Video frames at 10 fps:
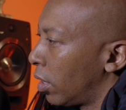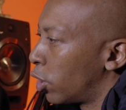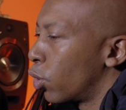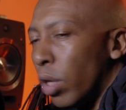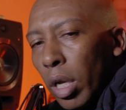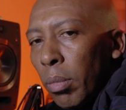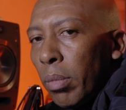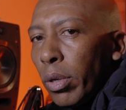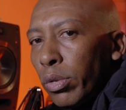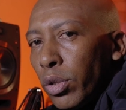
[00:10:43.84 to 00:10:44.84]
tool that I'm
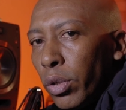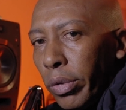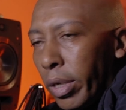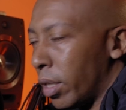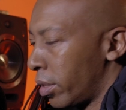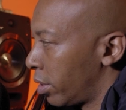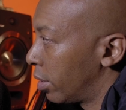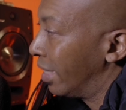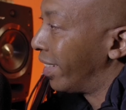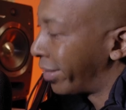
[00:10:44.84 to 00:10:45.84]
about to show you guys,
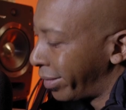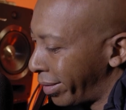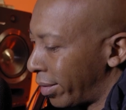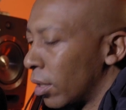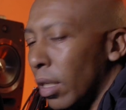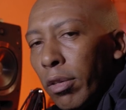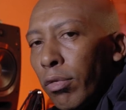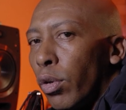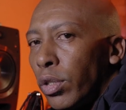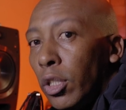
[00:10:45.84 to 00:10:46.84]
it's
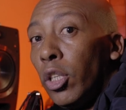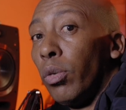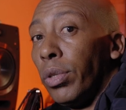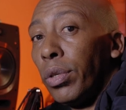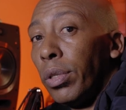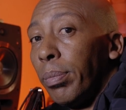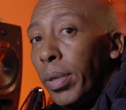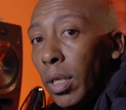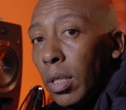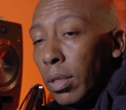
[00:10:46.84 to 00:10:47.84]
unfortunately only on the
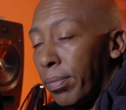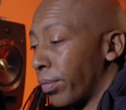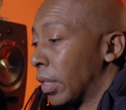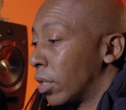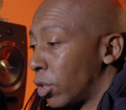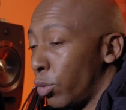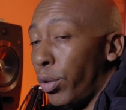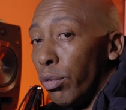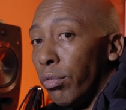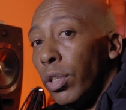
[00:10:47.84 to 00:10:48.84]
paid
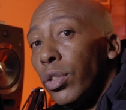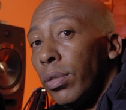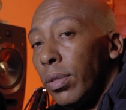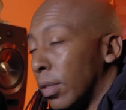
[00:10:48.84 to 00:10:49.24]
studio version.